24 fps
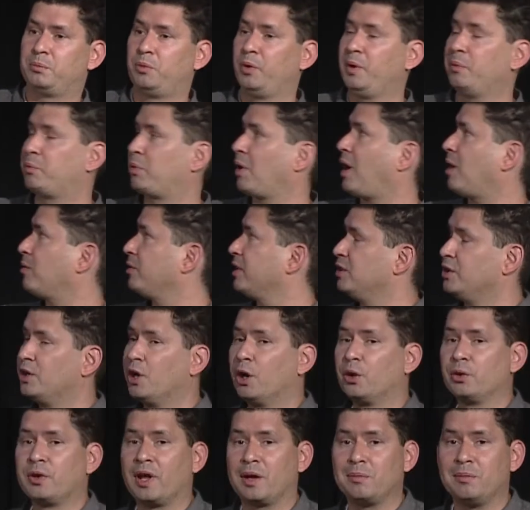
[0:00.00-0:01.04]
probably
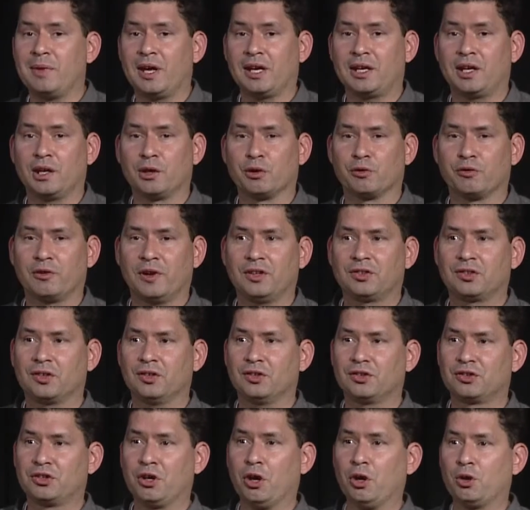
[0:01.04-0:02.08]
know they make
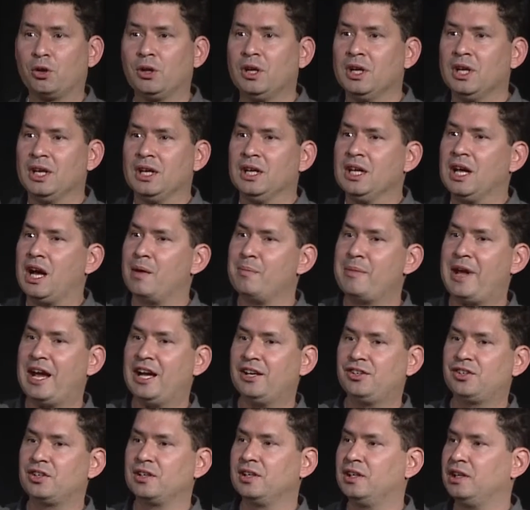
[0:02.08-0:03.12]
interfaces. So
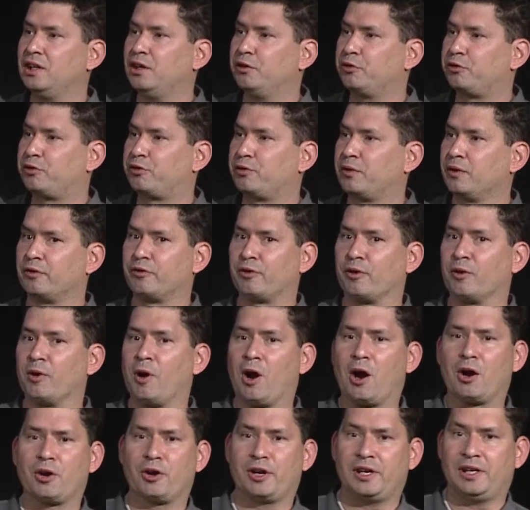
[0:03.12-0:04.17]
imagine if
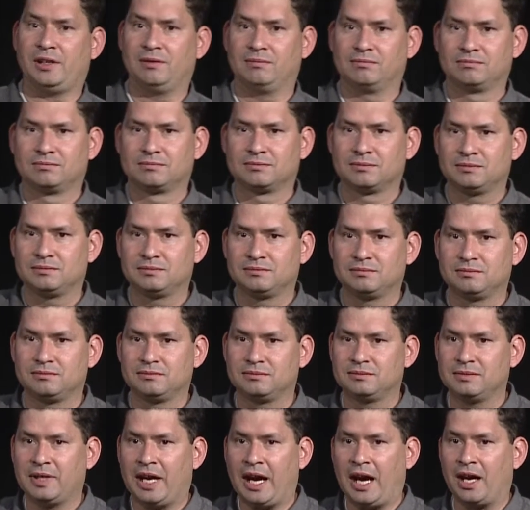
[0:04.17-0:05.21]
Ferrari
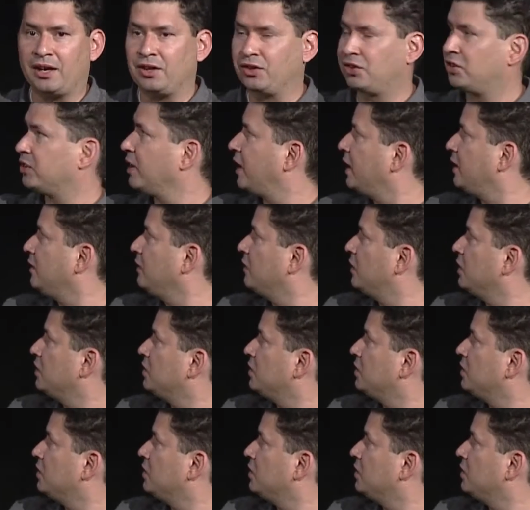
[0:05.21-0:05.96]
had a site that